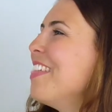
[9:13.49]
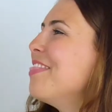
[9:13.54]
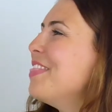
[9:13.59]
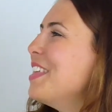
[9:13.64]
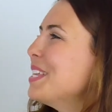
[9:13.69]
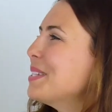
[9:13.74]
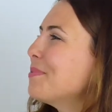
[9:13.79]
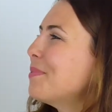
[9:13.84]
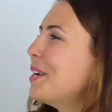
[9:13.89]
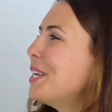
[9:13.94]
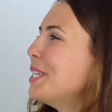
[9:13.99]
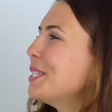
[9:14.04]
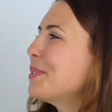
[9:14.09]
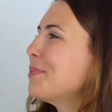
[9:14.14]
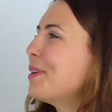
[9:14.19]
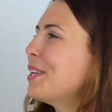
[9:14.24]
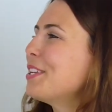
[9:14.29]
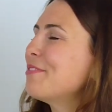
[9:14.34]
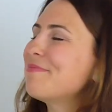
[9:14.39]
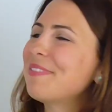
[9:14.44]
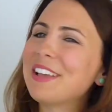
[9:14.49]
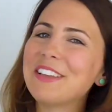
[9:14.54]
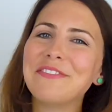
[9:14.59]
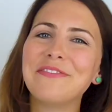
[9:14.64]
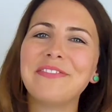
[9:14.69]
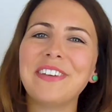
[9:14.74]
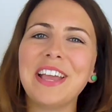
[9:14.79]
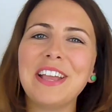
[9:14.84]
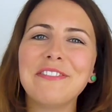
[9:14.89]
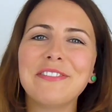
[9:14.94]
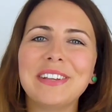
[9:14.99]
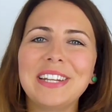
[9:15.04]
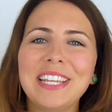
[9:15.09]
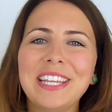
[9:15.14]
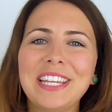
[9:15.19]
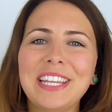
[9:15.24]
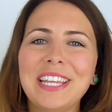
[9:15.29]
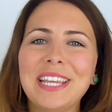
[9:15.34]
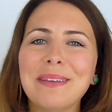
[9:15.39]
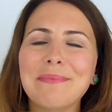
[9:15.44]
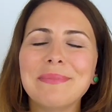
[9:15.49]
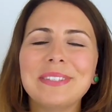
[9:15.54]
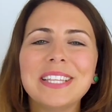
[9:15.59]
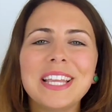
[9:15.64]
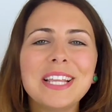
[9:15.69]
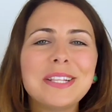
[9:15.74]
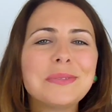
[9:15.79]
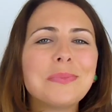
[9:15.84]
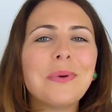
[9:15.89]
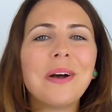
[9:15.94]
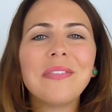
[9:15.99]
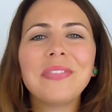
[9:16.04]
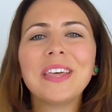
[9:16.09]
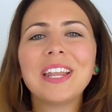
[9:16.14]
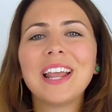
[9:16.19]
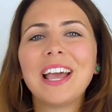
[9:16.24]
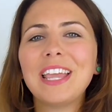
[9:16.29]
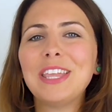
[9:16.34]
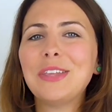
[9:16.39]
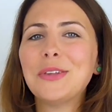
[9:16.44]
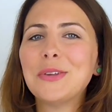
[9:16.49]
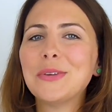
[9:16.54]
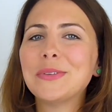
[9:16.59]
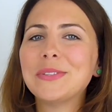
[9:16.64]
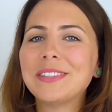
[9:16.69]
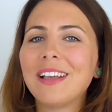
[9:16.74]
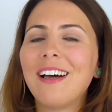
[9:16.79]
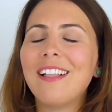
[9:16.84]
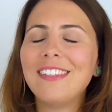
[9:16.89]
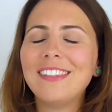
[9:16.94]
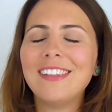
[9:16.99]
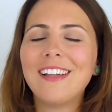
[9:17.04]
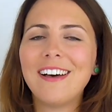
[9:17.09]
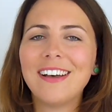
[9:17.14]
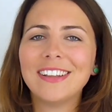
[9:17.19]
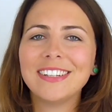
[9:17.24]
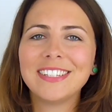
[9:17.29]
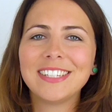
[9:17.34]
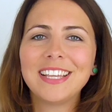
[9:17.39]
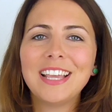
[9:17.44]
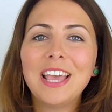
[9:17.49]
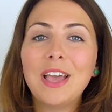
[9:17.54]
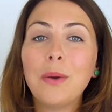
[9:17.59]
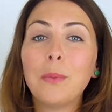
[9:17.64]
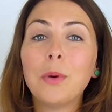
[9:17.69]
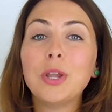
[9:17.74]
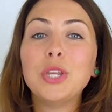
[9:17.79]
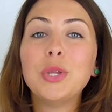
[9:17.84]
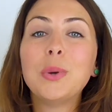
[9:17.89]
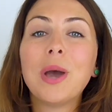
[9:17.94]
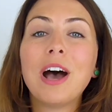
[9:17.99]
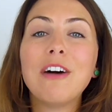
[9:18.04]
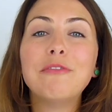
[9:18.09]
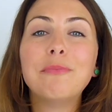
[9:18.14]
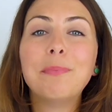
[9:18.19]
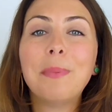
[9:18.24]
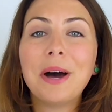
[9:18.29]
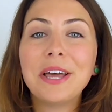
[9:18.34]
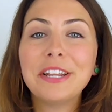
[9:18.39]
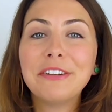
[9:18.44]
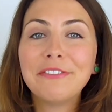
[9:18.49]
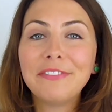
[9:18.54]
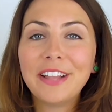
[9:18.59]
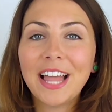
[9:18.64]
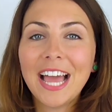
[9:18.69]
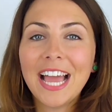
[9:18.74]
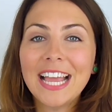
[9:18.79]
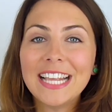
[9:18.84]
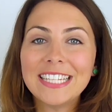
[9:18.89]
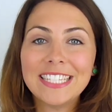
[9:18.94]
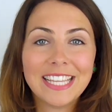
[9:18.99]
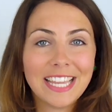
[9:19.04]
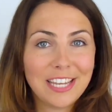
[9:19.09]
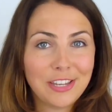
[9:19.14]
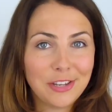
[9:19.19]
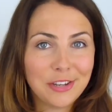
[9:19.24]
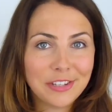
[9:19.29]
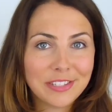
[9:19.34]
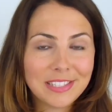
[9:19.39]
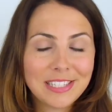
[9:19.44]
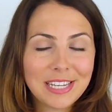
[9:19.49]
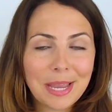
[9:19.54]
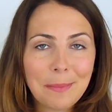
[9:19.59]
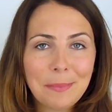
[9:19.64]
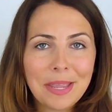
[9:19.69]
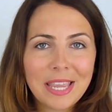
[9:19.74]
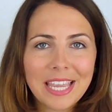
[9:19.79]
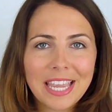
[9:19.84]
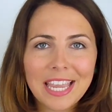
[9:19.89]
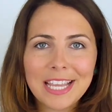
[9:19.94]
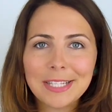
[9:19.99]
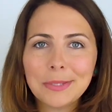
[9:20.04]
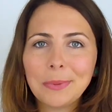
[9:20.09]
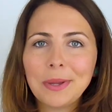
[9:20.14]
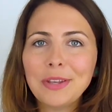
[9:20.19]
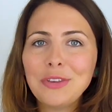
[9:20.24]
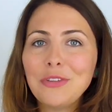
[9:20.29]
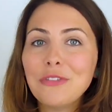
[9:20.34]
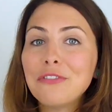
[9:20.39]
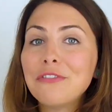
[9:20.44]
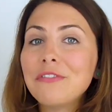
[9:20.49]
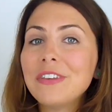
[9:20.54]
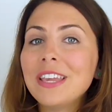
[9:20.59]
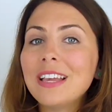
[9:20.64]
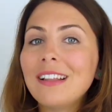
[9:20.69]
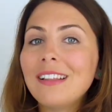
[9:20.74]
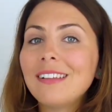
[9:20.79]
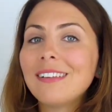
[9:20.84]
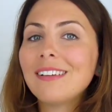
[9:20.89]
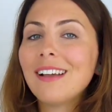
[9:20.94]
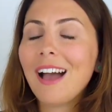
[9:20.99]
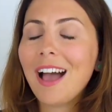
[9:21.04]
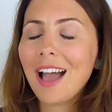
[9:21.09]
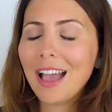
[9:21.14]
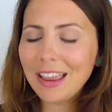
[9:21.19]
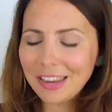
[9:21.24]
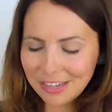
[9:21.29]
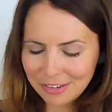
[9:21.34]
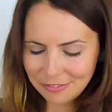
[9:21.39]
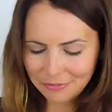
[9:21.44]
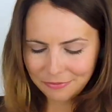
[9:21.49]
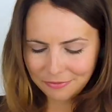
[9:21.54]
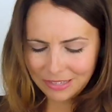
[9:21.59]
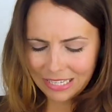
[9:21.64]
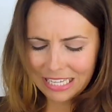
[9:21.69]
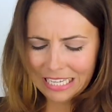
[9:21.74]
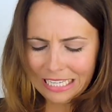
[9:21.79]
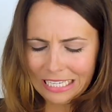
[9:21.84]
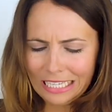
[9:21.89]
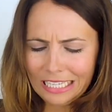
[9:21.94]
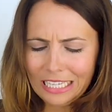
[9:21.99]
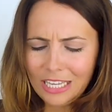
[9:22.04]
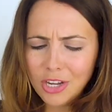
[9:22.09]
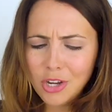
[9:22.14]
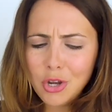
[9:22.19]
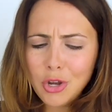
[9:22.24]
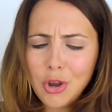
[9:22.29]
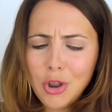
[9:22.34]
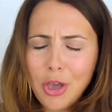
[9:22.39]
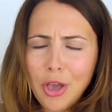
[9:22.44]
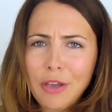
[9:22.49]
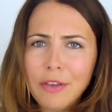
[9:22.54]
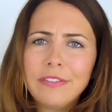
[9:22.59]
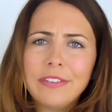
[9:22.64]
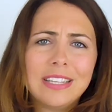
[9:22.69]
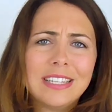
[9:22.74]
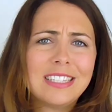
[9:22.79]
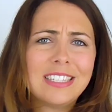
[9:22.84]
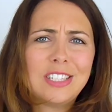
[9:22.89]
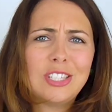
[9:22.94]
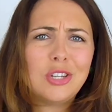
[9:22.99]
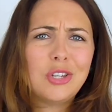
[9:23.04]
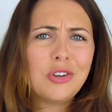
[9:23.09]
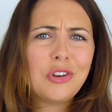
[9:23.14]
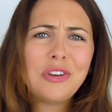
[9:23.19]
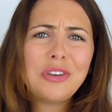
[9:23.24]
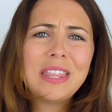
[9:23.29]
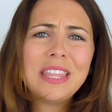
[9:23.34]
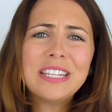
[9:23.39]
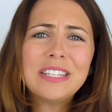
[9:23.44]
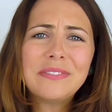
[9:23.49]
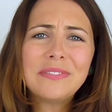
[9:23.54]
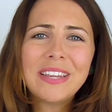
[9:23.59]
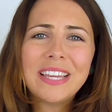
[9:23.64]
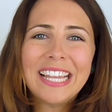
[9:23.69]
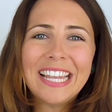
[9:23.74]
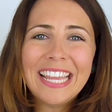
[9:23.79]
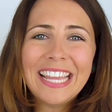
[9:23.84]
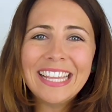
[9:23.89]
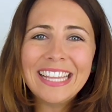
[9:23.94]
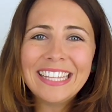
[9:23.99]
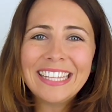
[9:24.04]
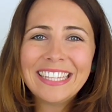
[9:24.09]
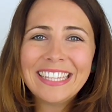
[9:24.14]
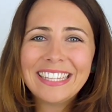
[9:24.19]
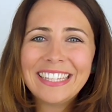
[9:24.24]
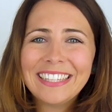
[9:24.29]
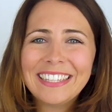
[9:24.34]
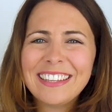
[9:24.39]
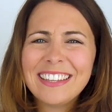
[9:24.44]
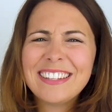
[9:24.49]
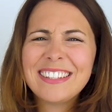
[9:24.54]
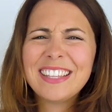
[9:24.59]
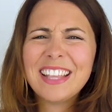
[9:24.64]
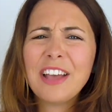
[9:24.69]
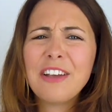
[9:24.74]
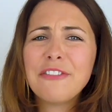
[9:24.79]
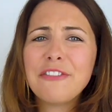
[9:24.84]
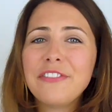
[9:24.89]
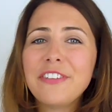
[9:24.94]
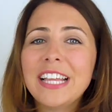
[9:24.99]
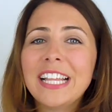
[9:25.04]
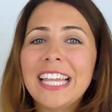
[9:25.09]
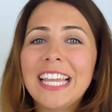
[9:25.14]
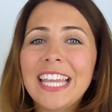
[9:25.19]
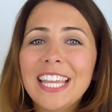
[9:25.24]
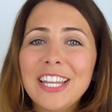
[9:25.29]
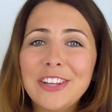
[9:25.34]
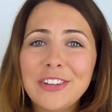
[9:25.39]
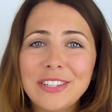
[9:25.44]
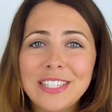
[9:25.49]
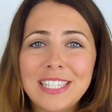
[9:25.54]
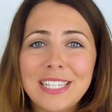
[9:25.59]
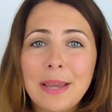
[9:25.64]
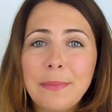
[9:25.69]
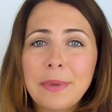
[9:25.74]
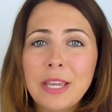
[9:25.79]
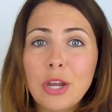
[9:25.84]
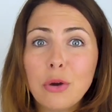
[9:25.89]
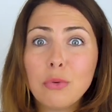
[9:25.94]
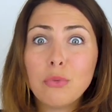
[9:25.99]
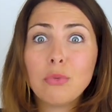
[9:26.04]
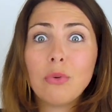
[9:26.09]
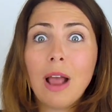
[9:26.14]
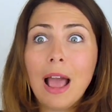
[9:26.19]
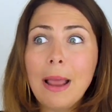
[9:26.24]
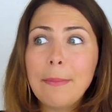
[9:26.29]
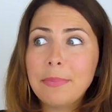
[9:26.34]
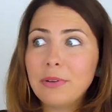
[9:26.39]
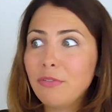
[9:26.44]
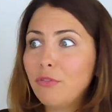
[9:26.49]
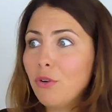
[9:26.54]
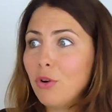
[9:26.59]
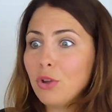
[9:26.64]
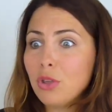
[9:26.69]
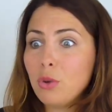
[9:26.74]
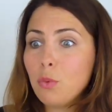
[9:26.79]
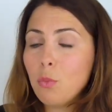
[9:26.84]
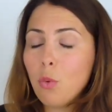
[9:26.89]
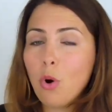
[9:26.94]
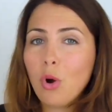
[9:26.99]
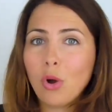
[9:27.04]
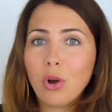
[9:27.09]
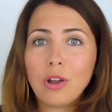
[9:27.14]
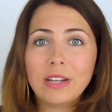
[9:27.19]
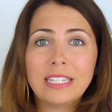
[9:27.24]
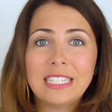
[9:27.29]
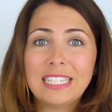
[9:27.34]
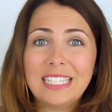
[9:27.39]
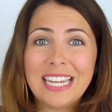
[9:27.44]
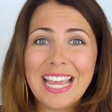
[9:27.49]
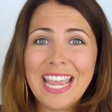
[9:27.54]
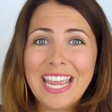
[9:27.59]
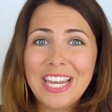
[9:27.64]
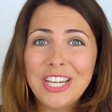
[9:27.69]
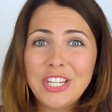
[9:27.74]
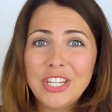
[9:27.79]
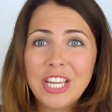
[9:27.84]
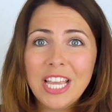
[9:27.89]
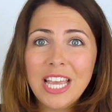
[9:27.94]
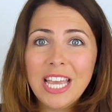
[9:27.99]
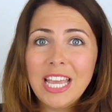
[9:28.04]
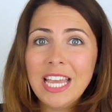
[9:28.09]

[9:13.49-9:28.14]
This one is one of my favorite idioms. It's one that I use a lot. When you have butterflies in your stomach, it's when you feel kind of nervous. Do you know this feeling? It's that feeling in your stomach right before you walk on stage